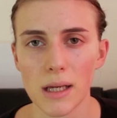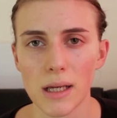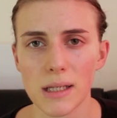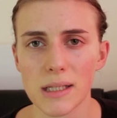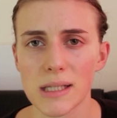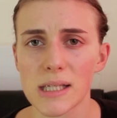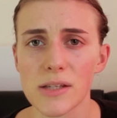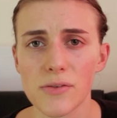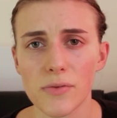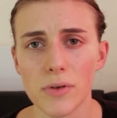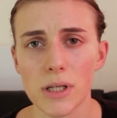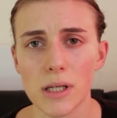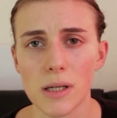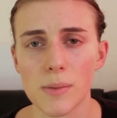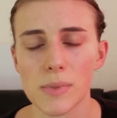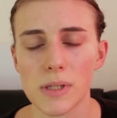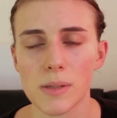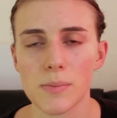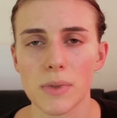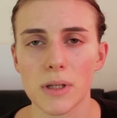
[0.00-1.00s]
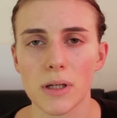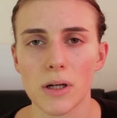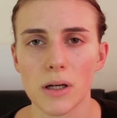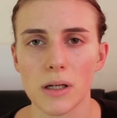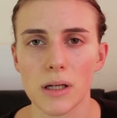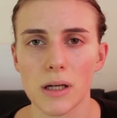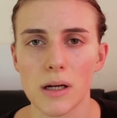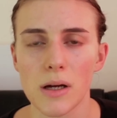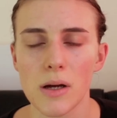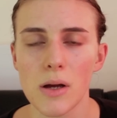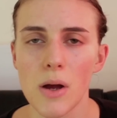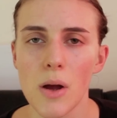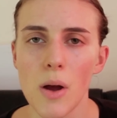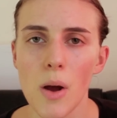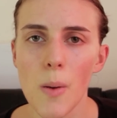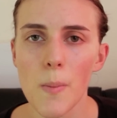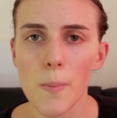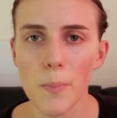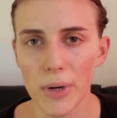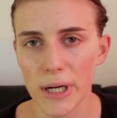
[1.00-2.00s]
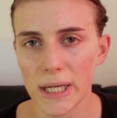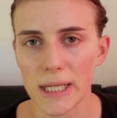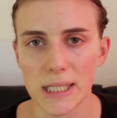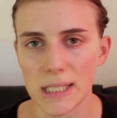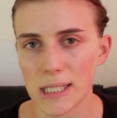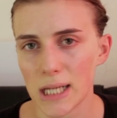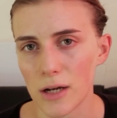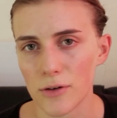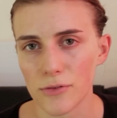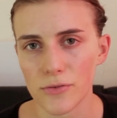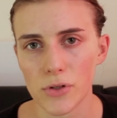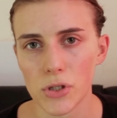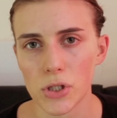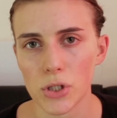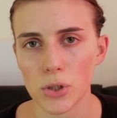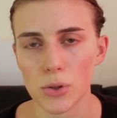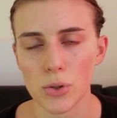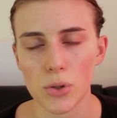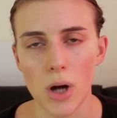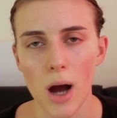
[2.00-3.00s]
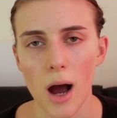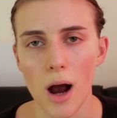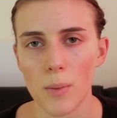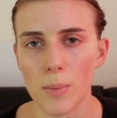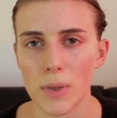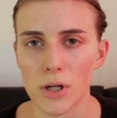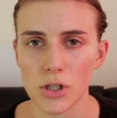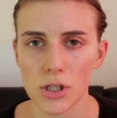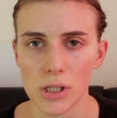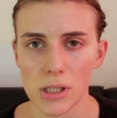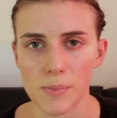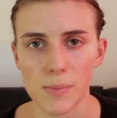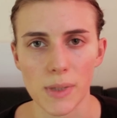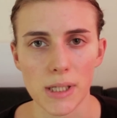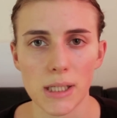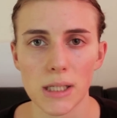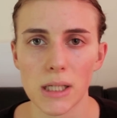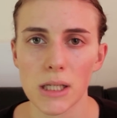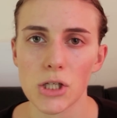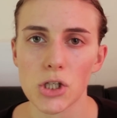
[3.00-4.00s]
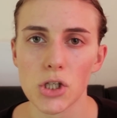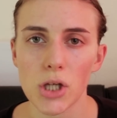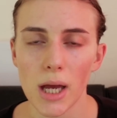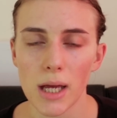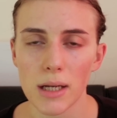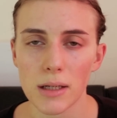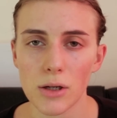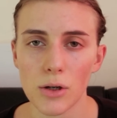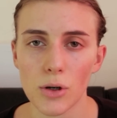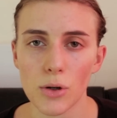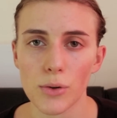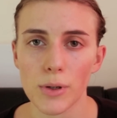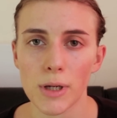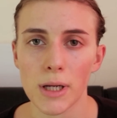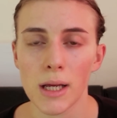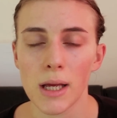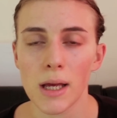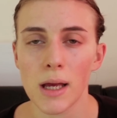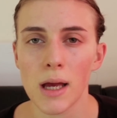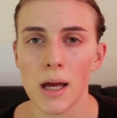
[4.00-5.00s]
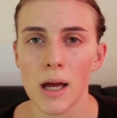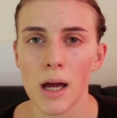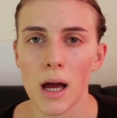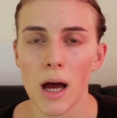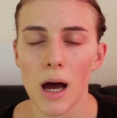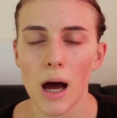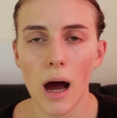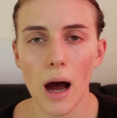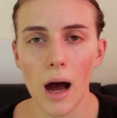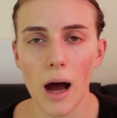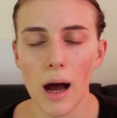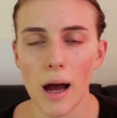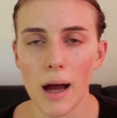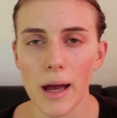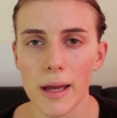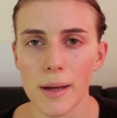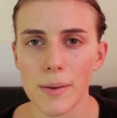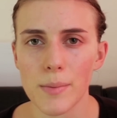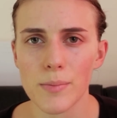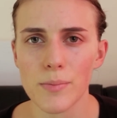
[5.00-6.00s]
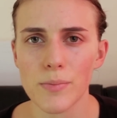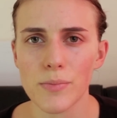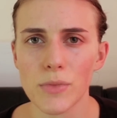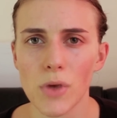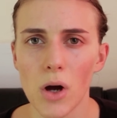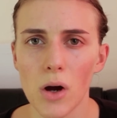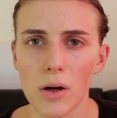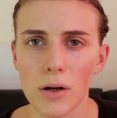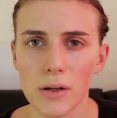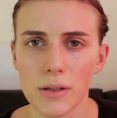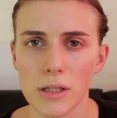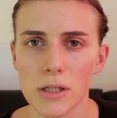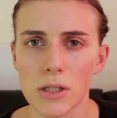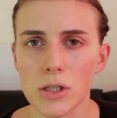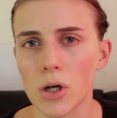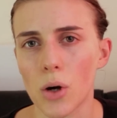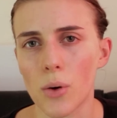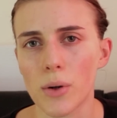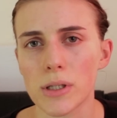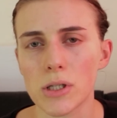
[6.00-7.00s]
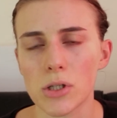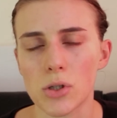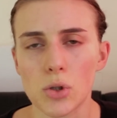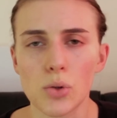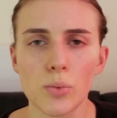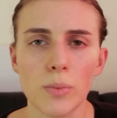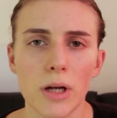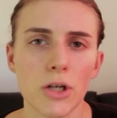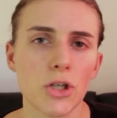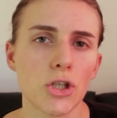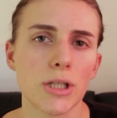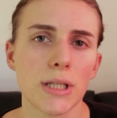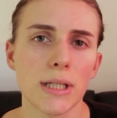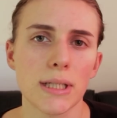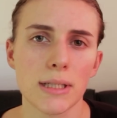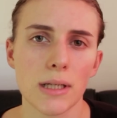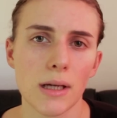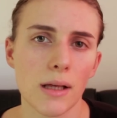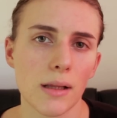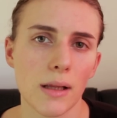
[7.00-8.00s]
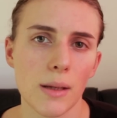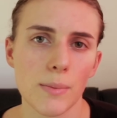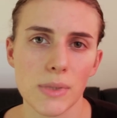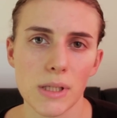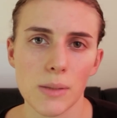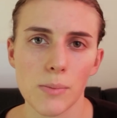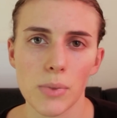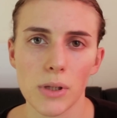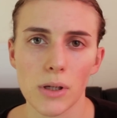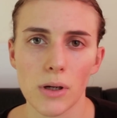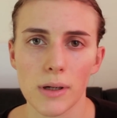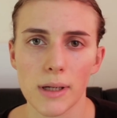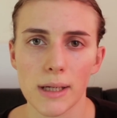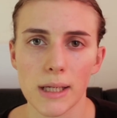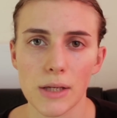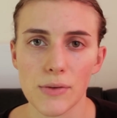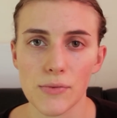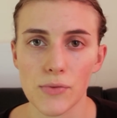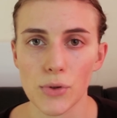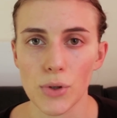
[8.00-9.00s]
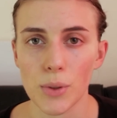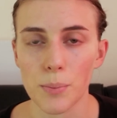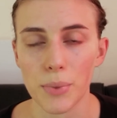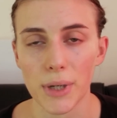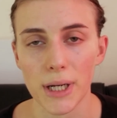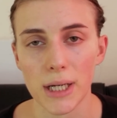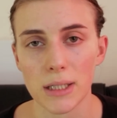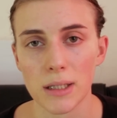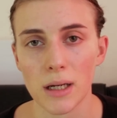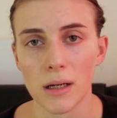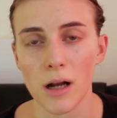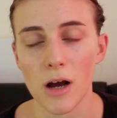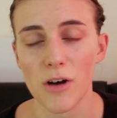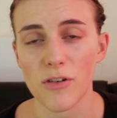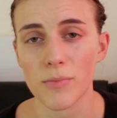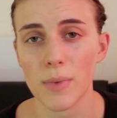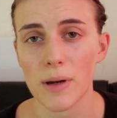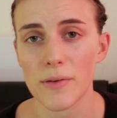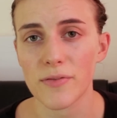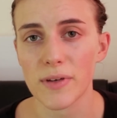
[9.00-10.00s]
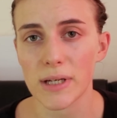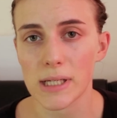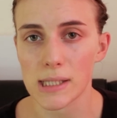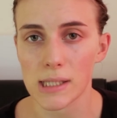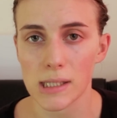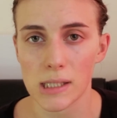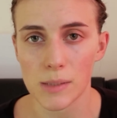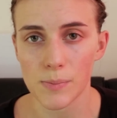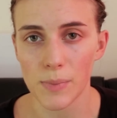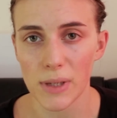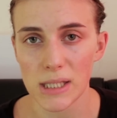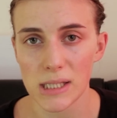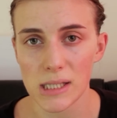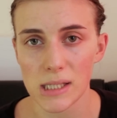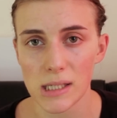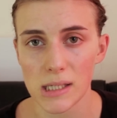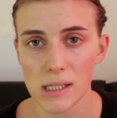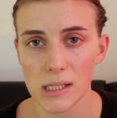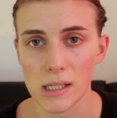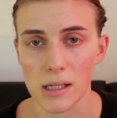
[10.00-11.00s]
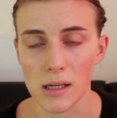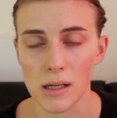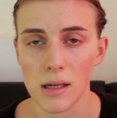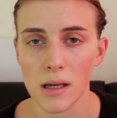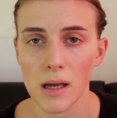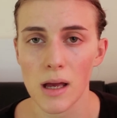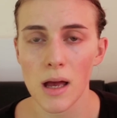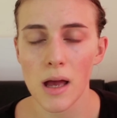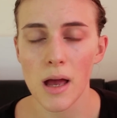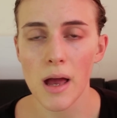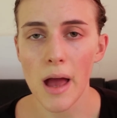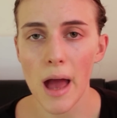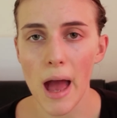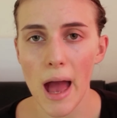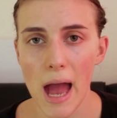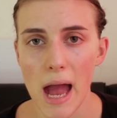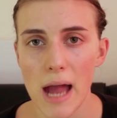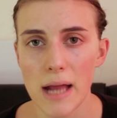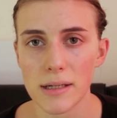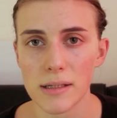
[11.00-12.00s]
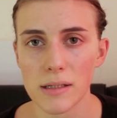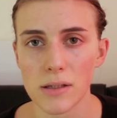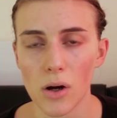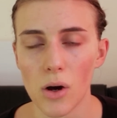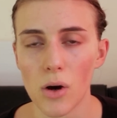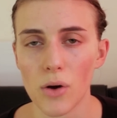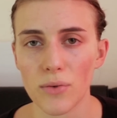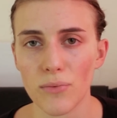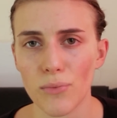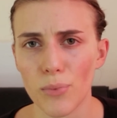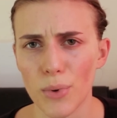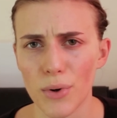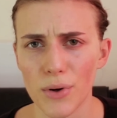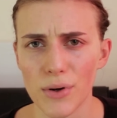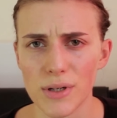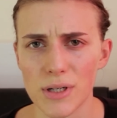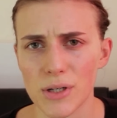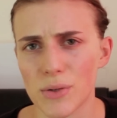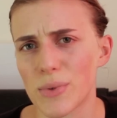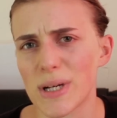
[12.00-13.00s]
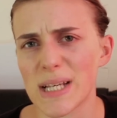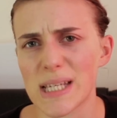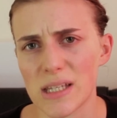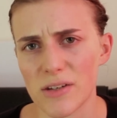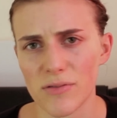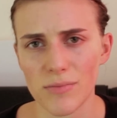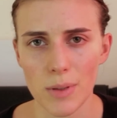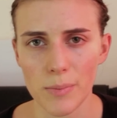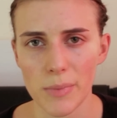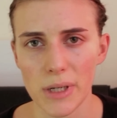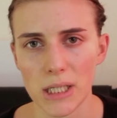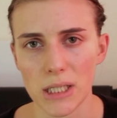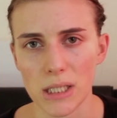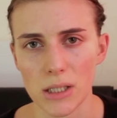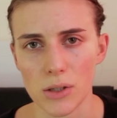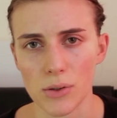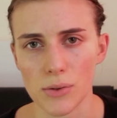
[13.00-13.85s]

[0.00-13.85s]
In this video, I'm simply gonna break it down for you how much I spend in each category. I'm not gonna go into too much detail. I'm simply gonna give you a breakdown of my fixed expenses and on where the rest of my money